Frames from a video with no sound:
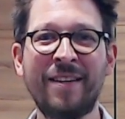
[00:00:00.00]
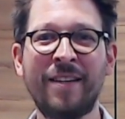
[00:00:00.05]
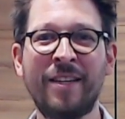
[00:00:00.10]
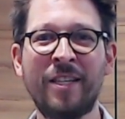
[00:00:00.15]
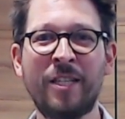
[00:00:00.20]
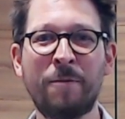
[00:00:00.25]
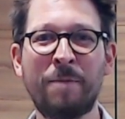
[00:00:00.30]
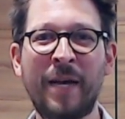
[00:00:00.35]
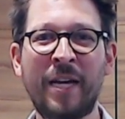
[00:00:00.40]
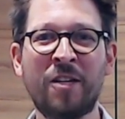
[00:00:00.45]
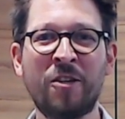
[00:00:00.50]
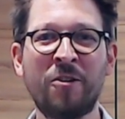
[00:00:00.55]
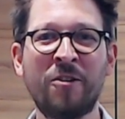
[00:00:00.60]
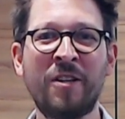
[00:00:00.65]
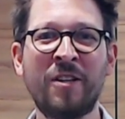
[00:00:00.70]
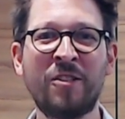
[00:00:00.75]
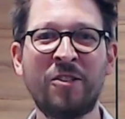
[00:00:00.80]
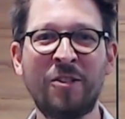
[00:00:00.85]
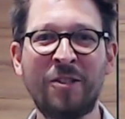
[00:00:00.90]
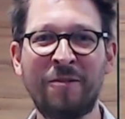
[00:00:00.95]
inspection,
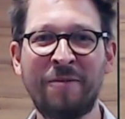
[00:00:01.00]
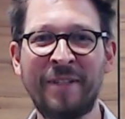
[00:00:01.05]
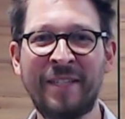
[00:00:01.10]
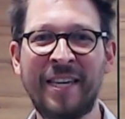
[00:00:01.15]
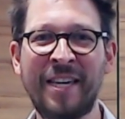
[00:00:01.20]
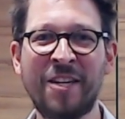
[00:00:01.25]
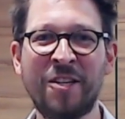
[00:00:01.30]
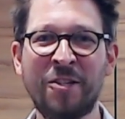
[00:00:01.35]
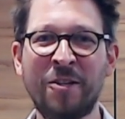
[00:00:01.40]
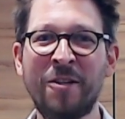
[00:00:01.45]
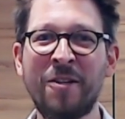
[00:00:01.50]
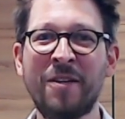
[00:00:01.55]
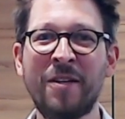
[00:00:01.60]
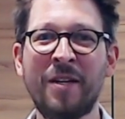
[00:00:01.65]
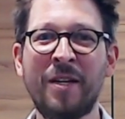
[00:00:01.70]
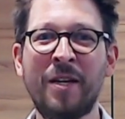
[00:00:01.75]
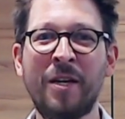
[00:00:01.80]
and certification,